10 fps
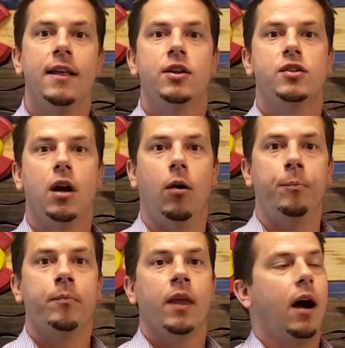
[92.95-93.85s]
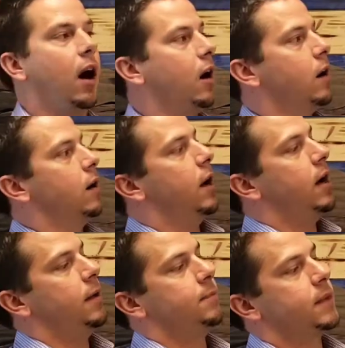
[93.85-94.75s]
So our
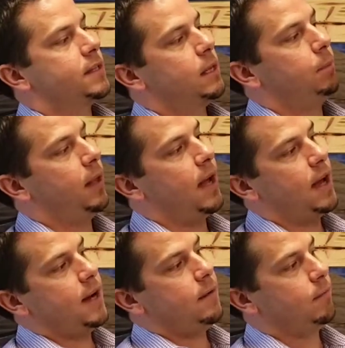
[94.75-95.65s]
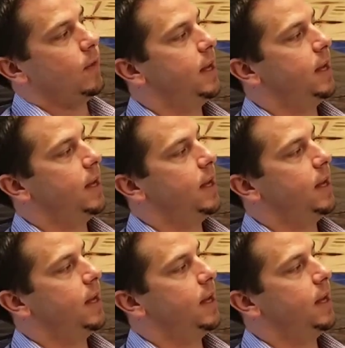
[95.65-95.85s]
uh, supply